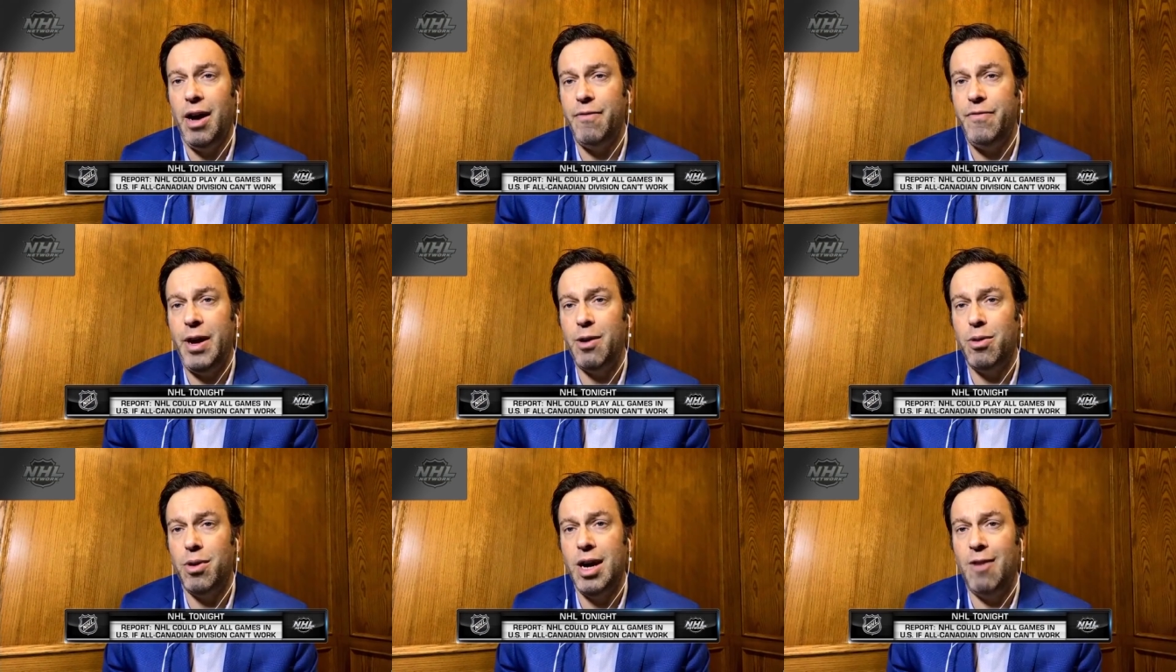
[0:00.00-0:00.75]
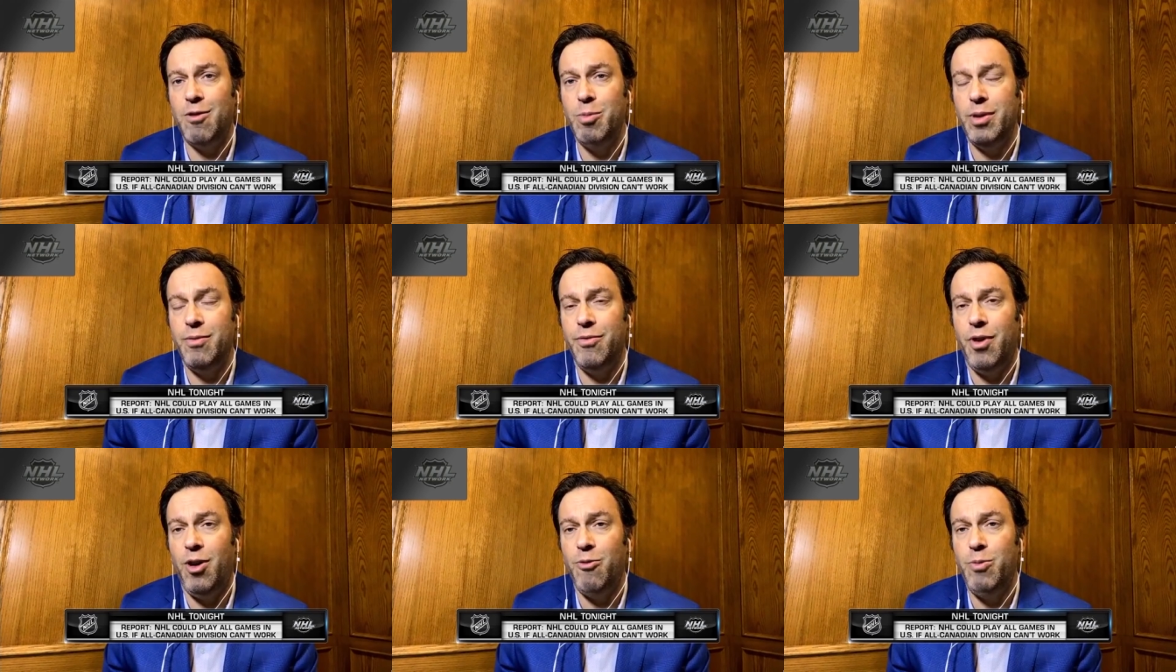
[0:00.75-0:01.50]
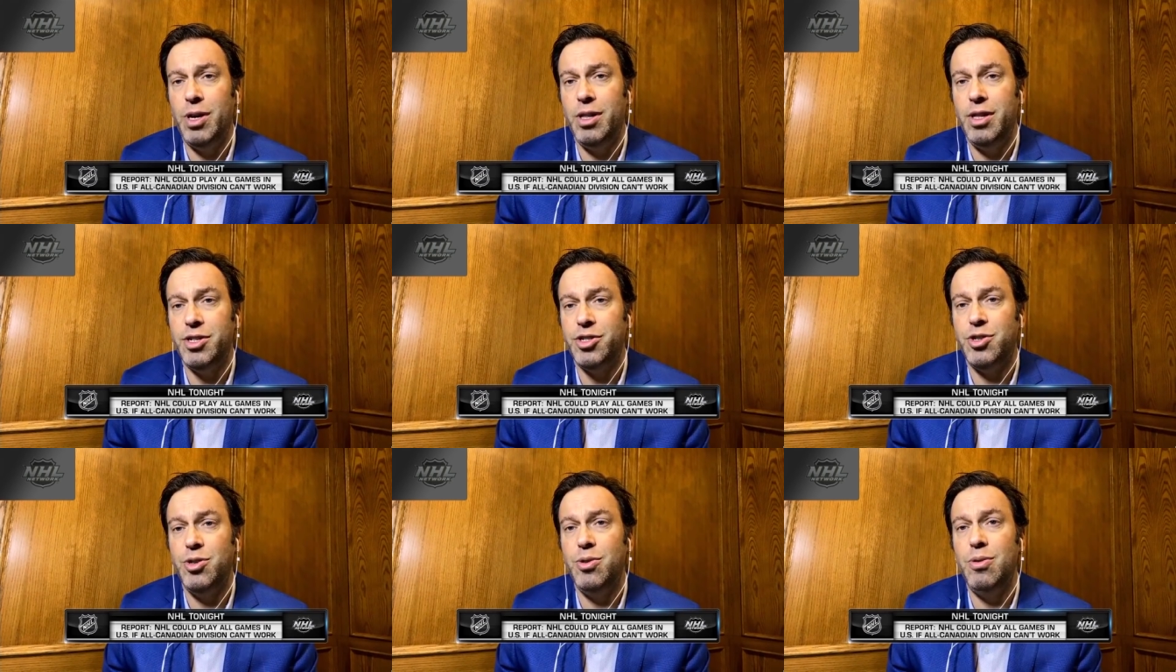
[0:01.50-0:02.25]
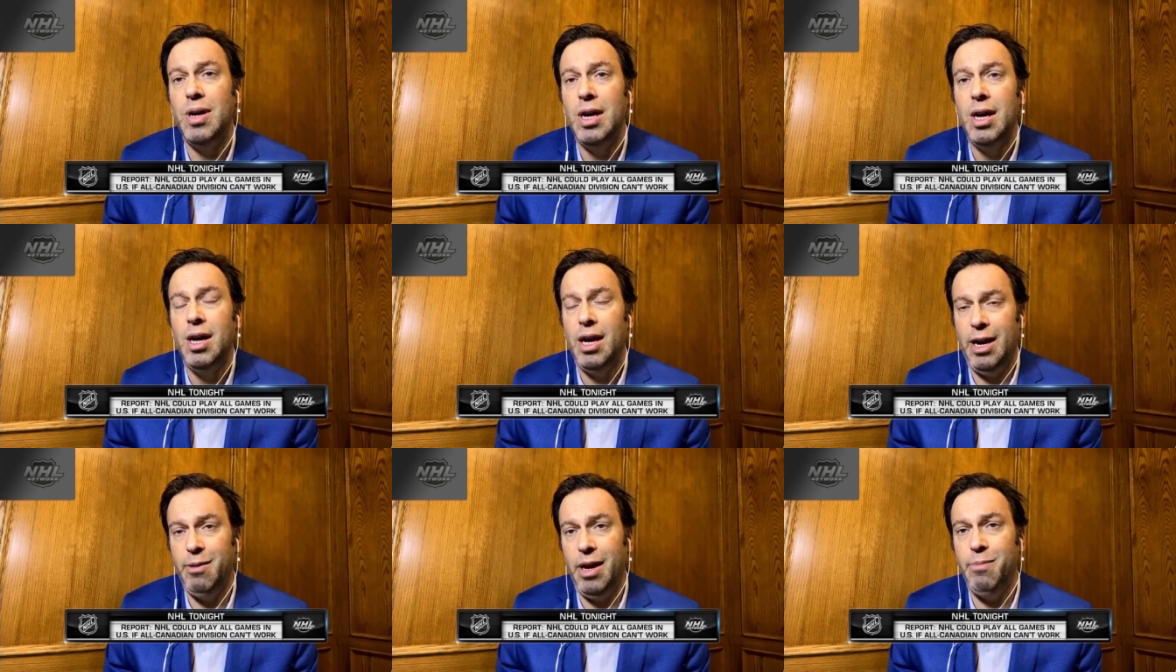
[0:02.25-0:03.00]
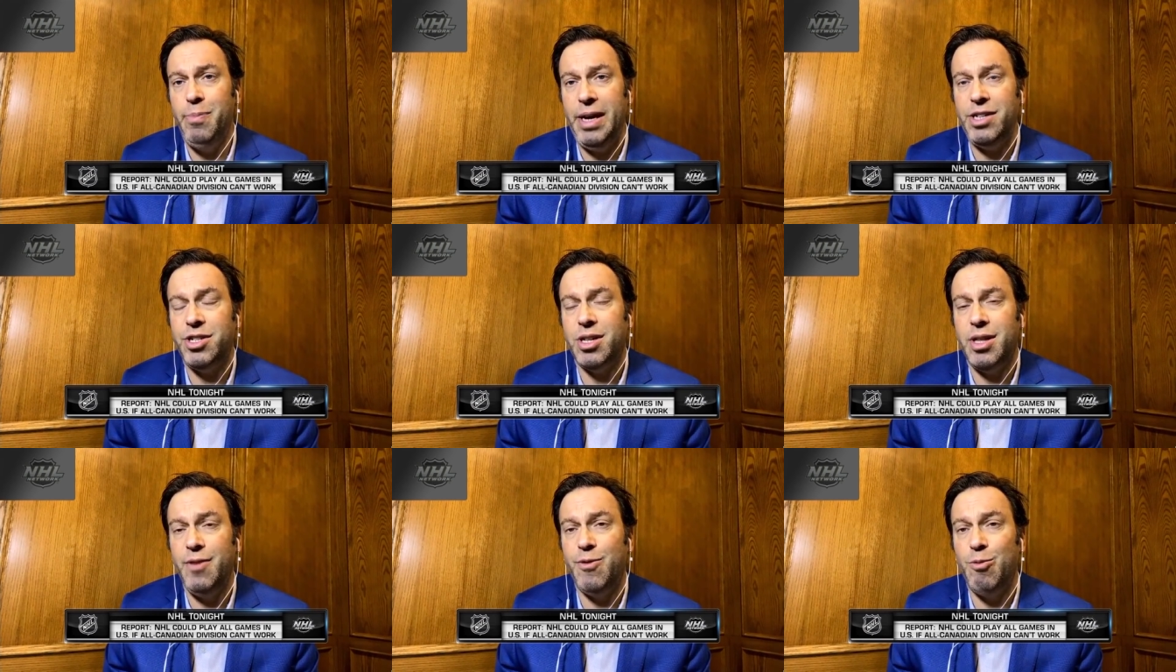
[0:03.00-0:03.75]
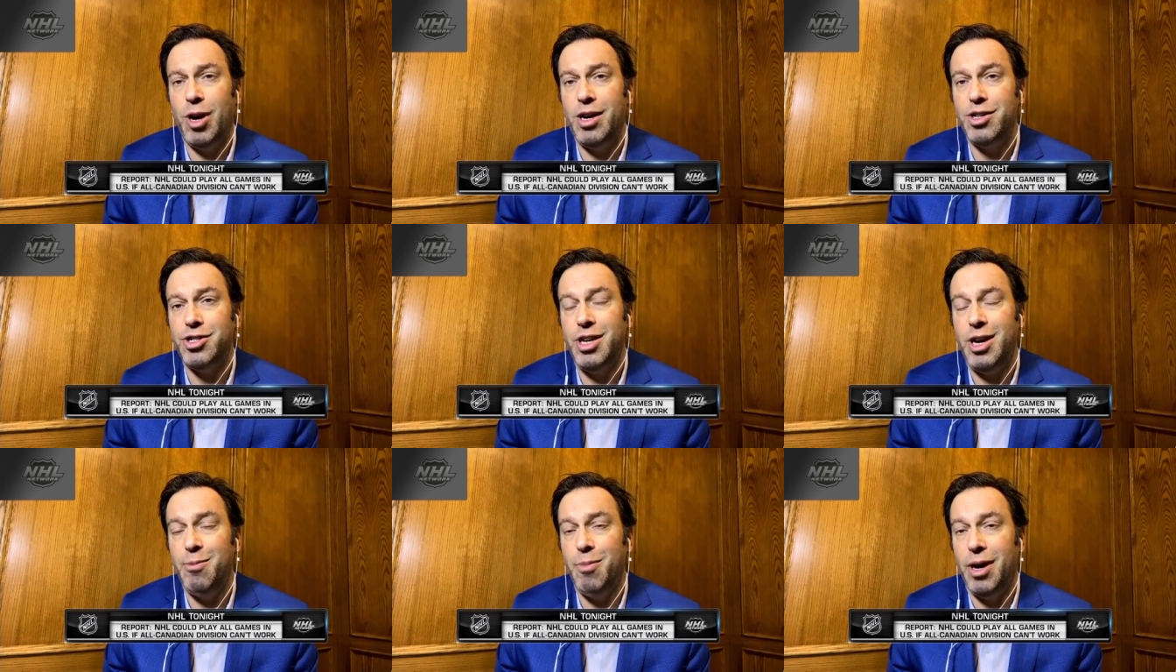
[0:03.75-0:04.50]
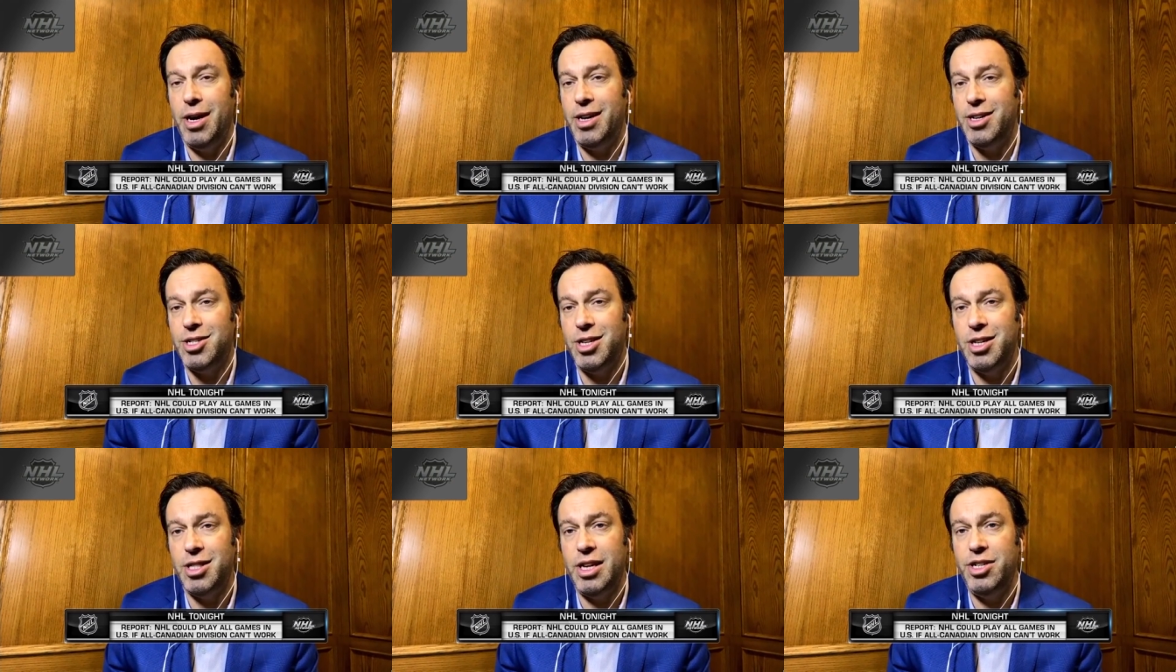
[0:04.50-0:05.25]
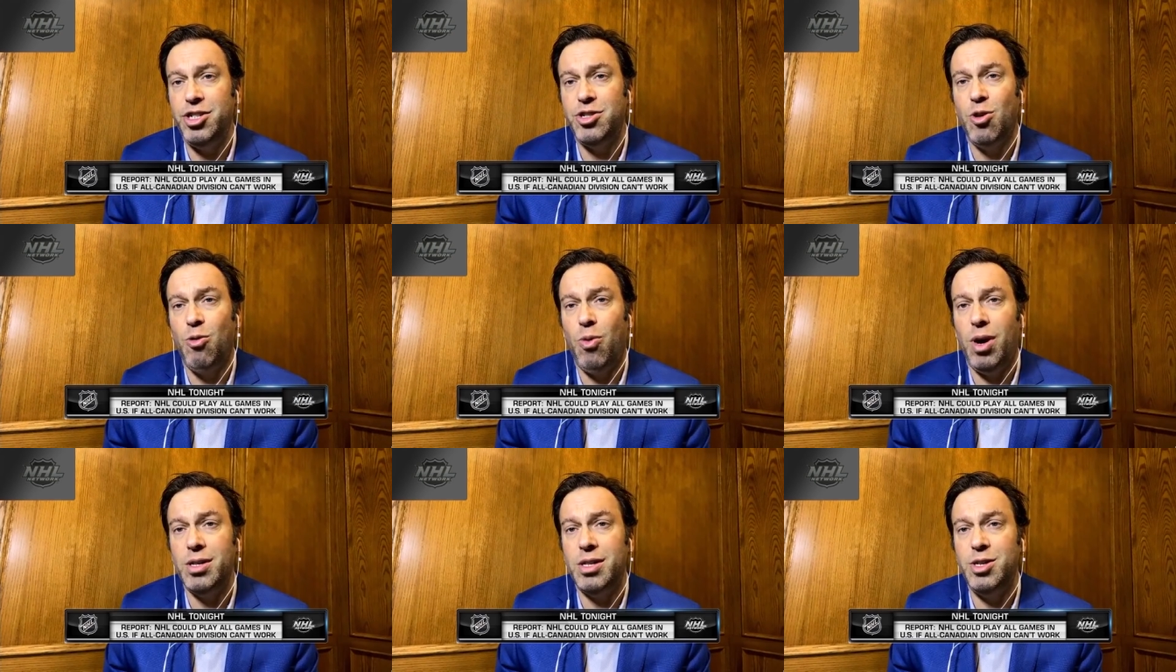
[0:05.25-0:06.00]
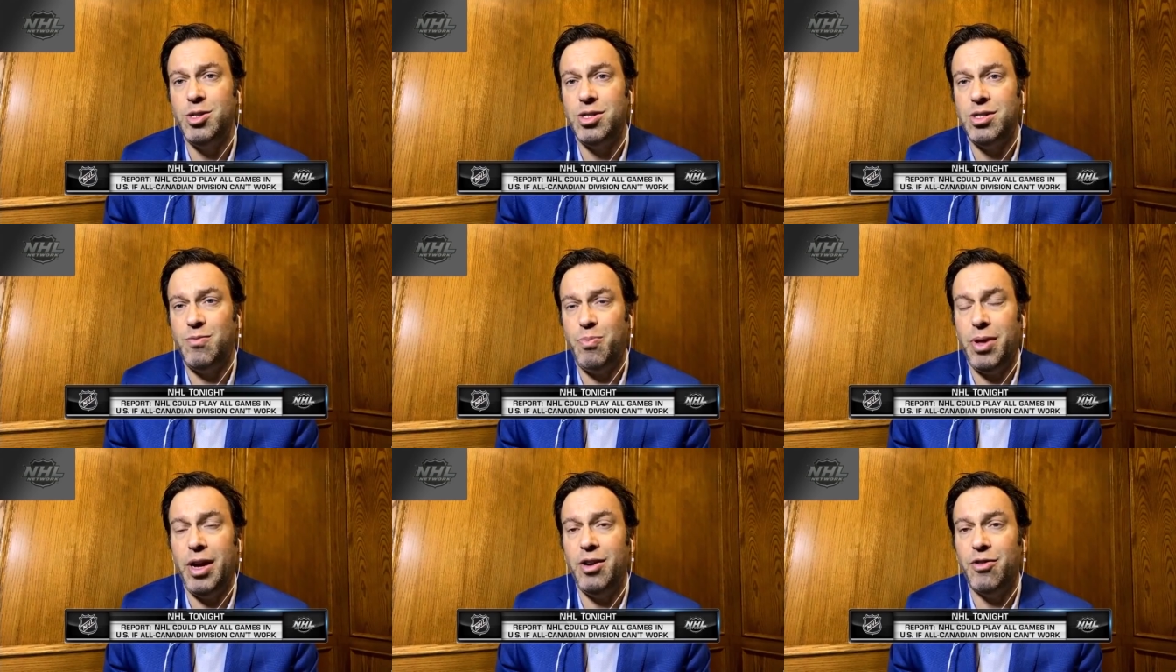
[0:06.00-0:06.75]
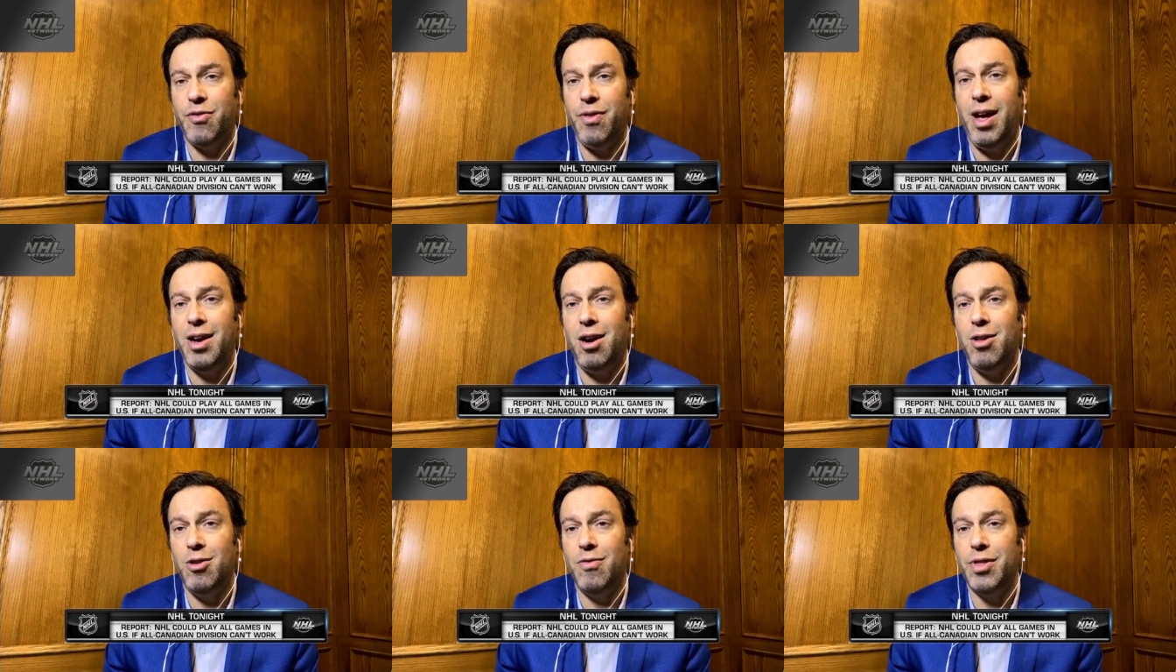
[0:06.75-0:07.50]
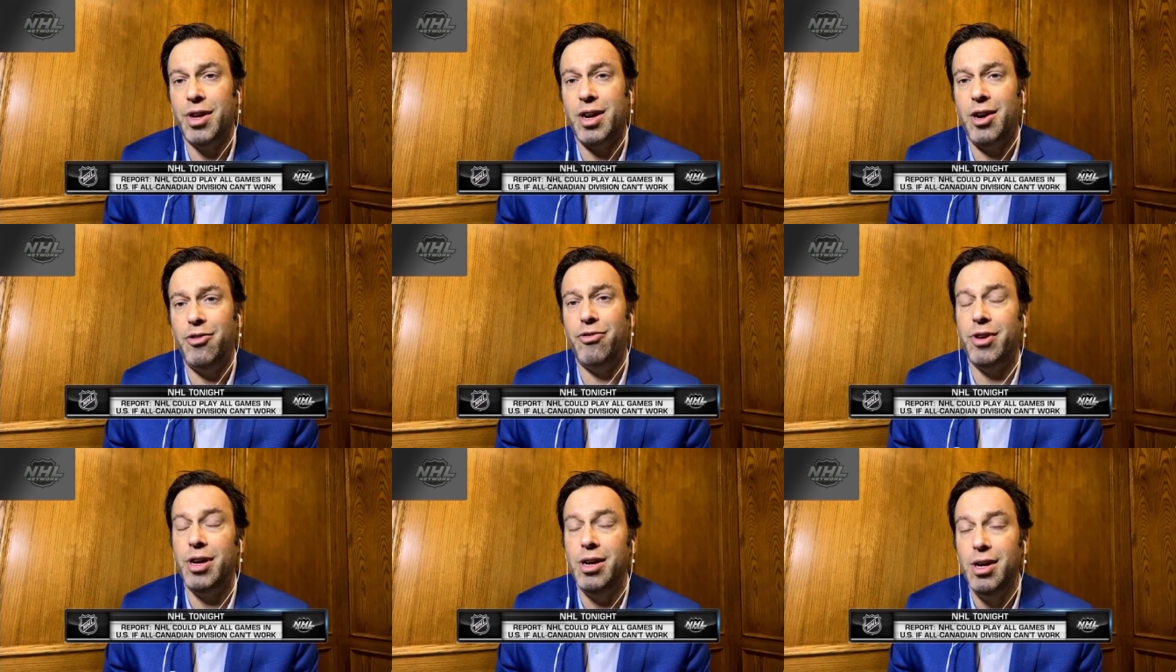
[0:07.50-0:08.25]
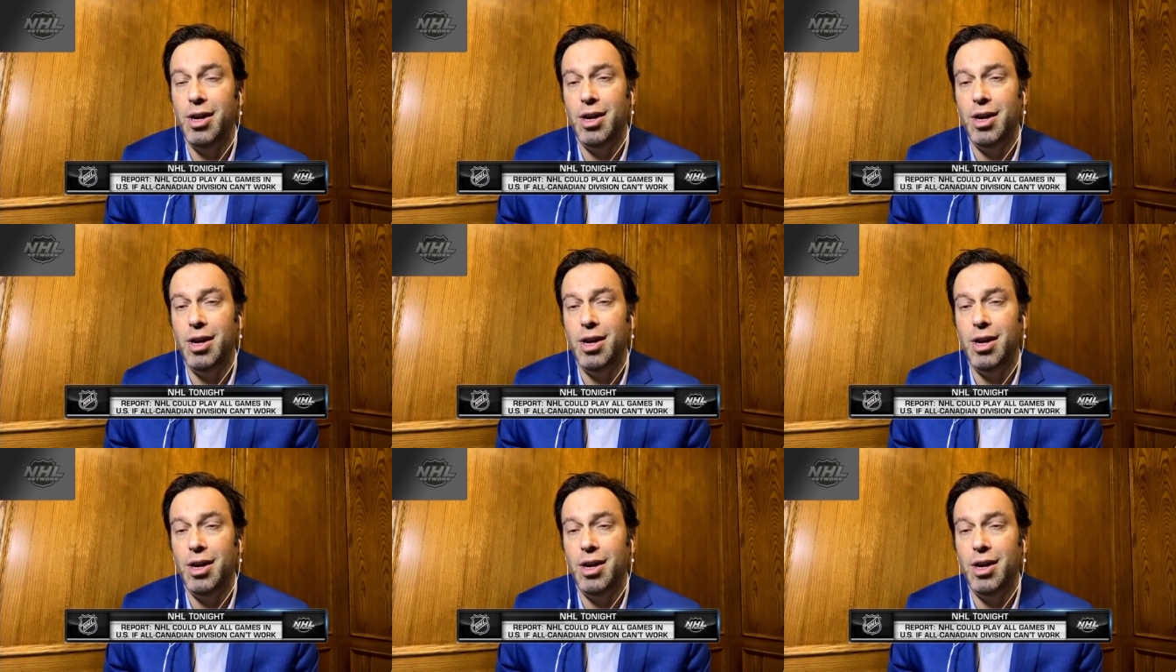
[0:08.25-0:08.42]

federal government involvement in this too. And basically, from what I understand, Mike, is that they just don't want these players flying all over the country.